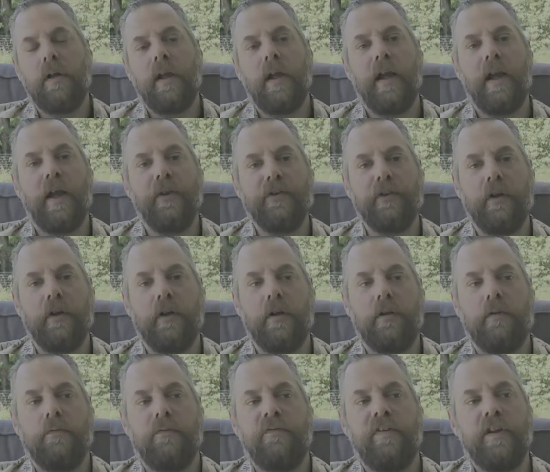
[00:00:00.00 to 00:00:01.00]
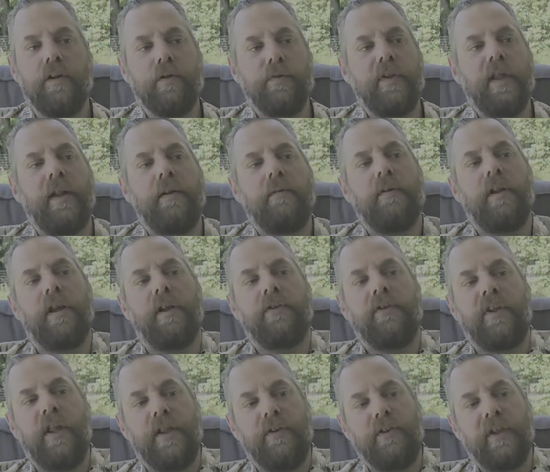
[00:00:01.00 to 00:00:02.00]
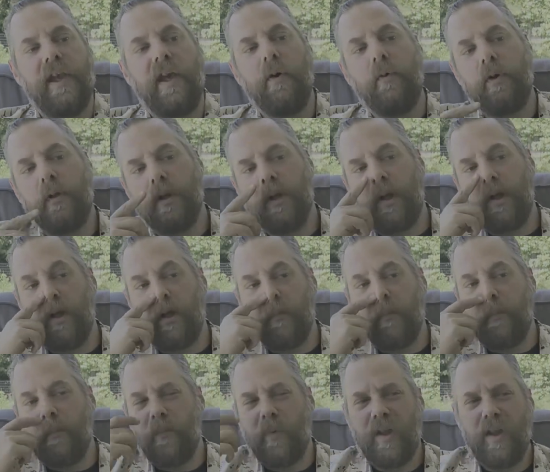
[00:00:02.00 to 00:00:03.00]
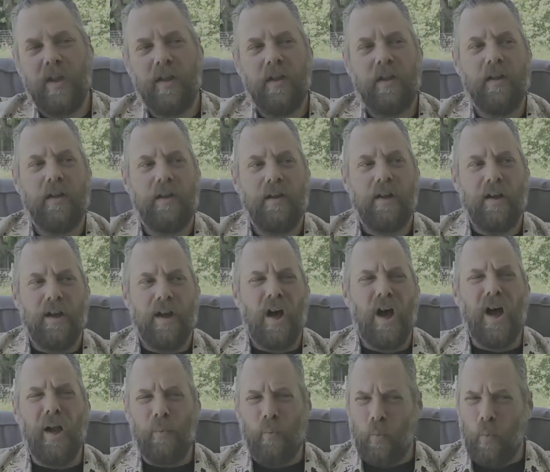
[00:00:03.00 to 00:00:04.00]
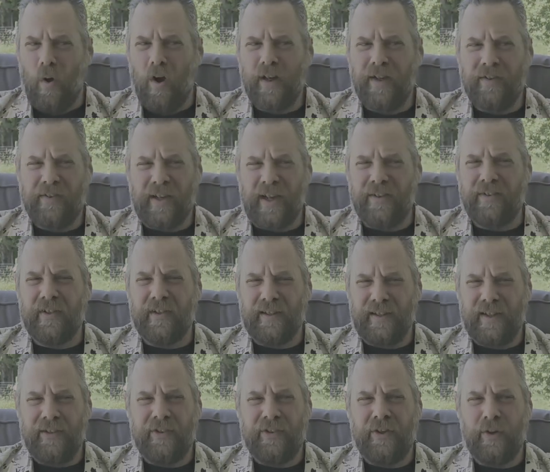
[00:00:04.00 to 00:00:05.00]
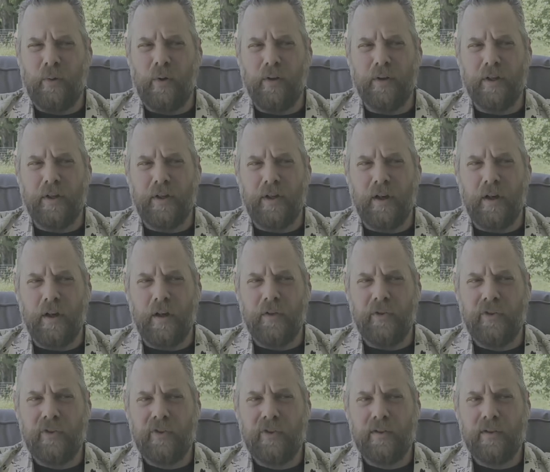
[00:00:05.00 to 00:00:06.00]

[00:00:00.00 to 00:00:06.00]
has a field that extends out. I want to say it's at least 200 yards.